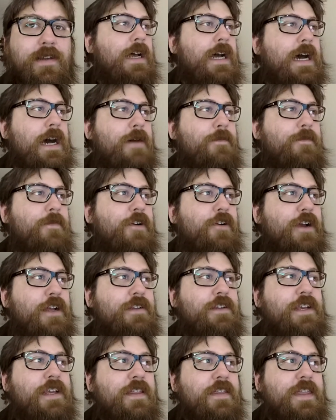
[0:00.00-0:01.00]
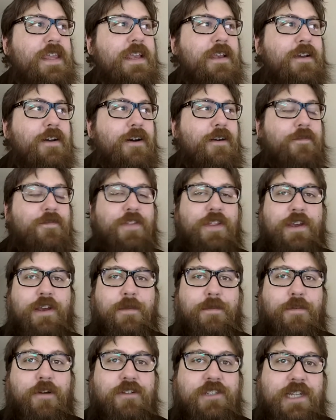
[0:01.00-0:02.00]
All right, you can think of
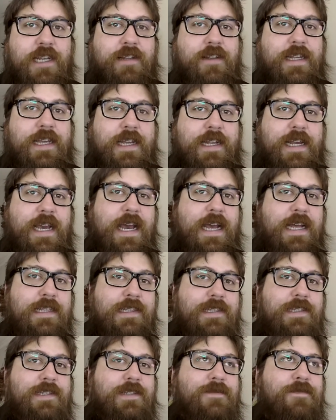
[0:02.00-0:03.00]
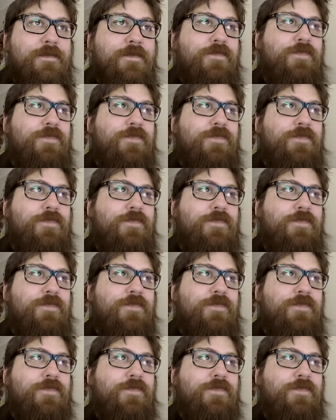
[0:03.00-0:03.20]
the project lead as